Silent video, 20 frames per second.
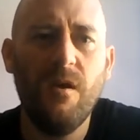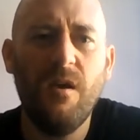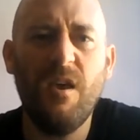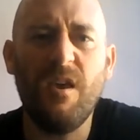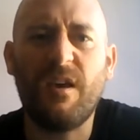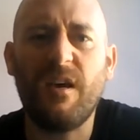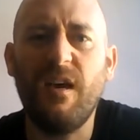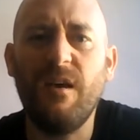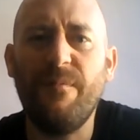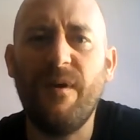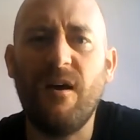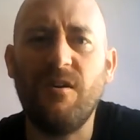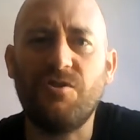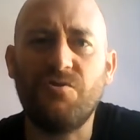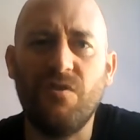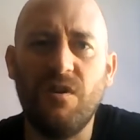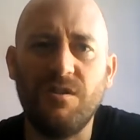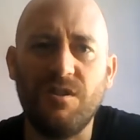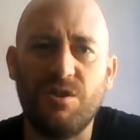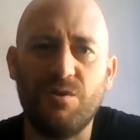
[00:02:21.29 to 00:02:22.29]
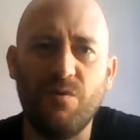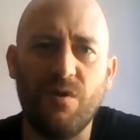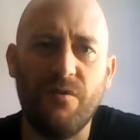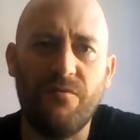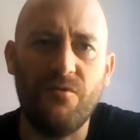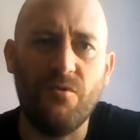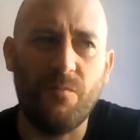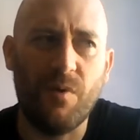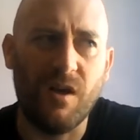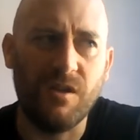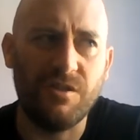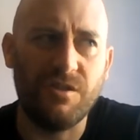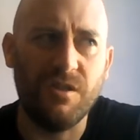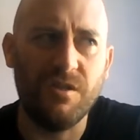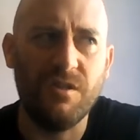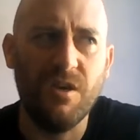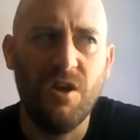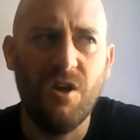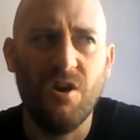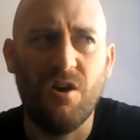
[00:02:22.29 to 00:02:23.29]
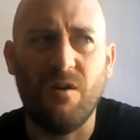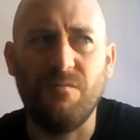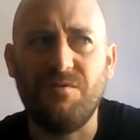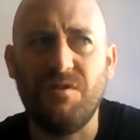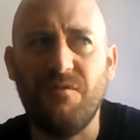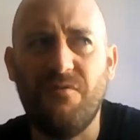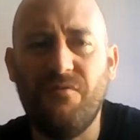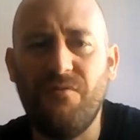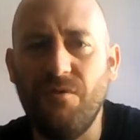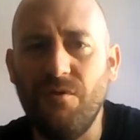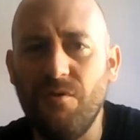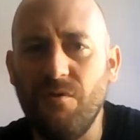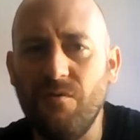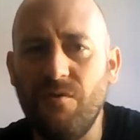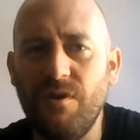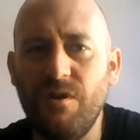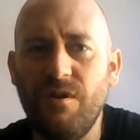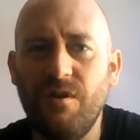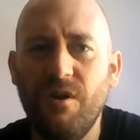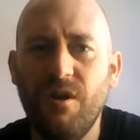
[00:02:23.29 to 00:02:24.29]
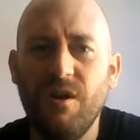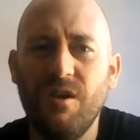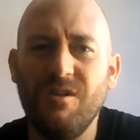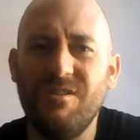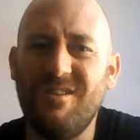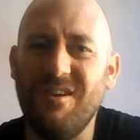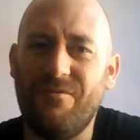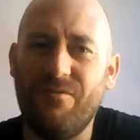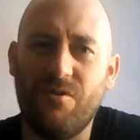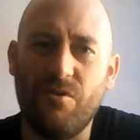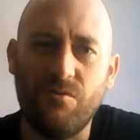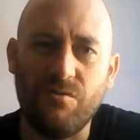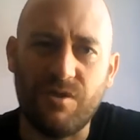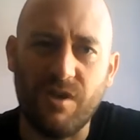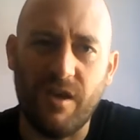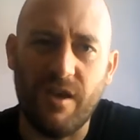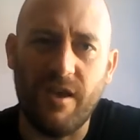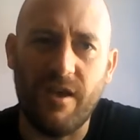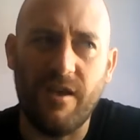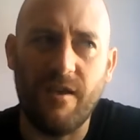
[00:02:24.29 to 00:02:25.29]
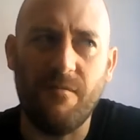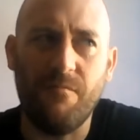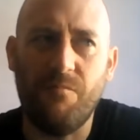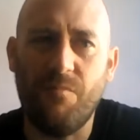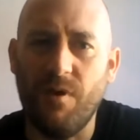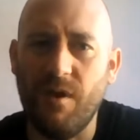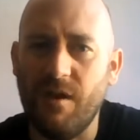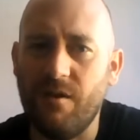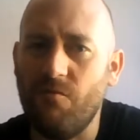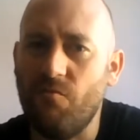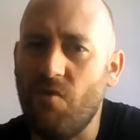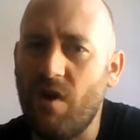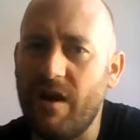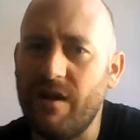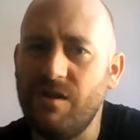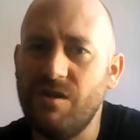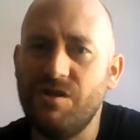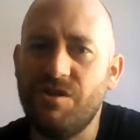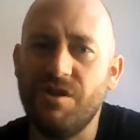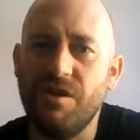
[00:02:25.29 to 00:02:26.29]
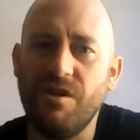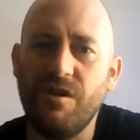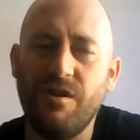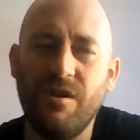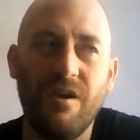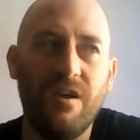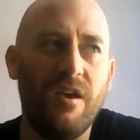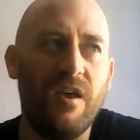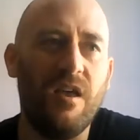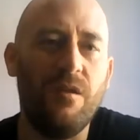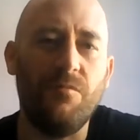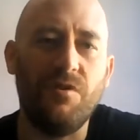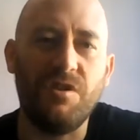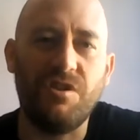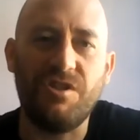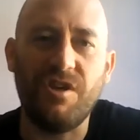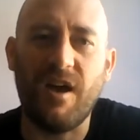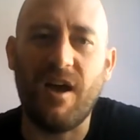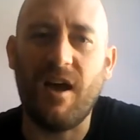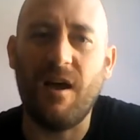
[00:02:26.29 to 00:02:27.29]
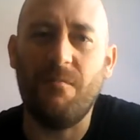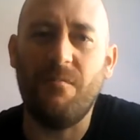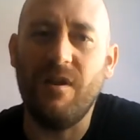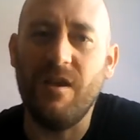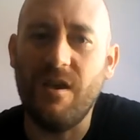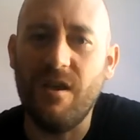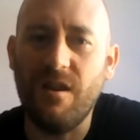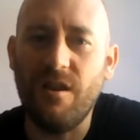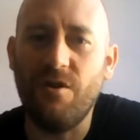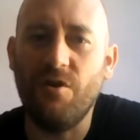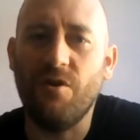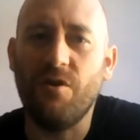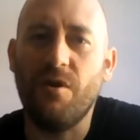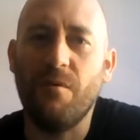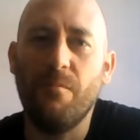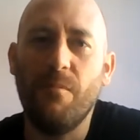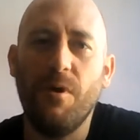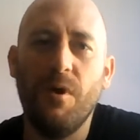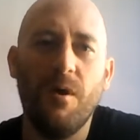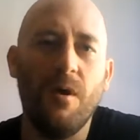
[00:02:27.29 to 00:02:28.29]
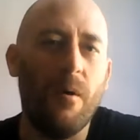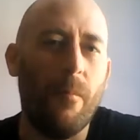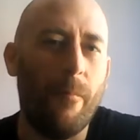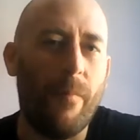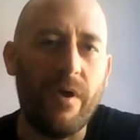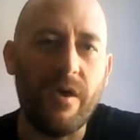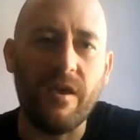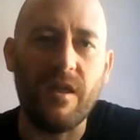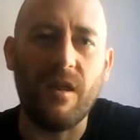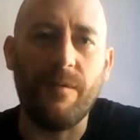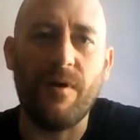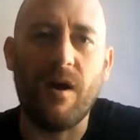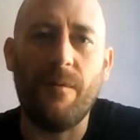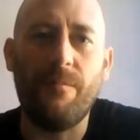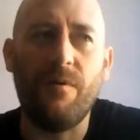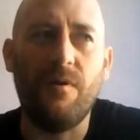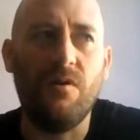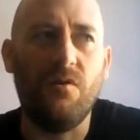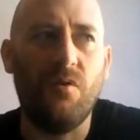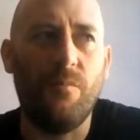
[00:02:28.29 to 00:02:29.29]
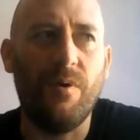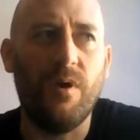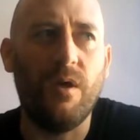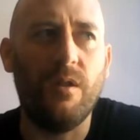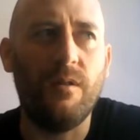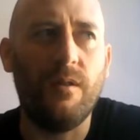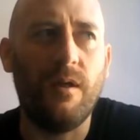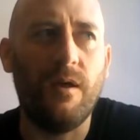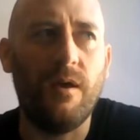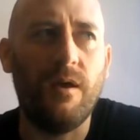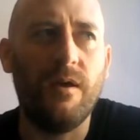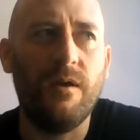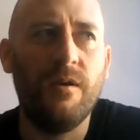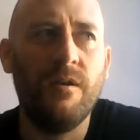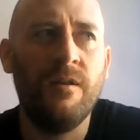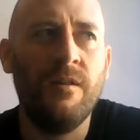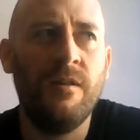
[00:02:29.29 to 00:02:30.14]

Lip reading: He came out, tried to swing a few punches. Obviously Fury, difficult to hit, big, rangy, hit him with a jab, leaning on him, beating him up a little bit in there.